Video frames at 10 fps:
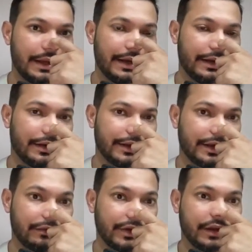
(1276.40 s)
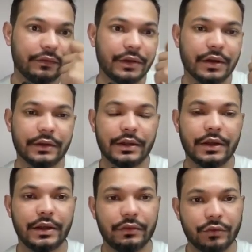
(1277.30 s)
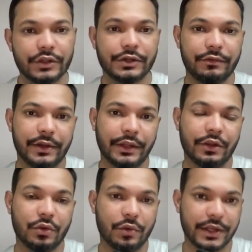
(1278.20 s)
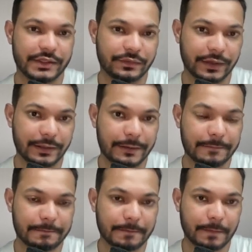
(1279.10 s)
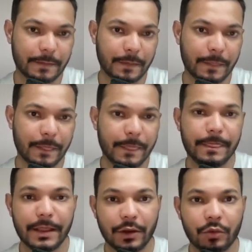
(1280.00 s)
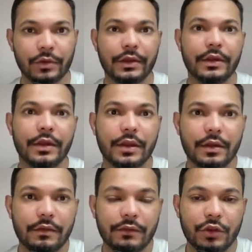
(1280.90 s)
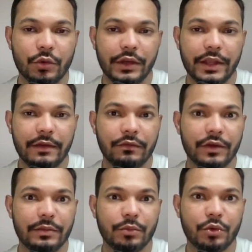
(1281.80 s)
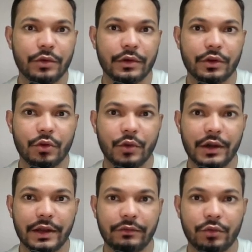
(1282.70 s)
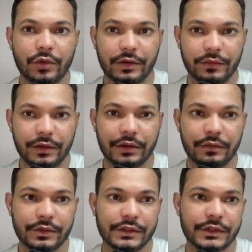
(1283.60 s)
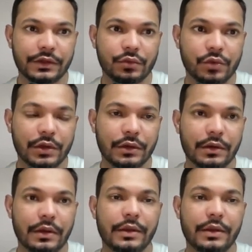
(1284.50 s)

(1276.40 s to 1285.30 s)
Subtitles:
And here we configured the conversion tracking code as well. Now, we only have one more code left to configure, which is the Google,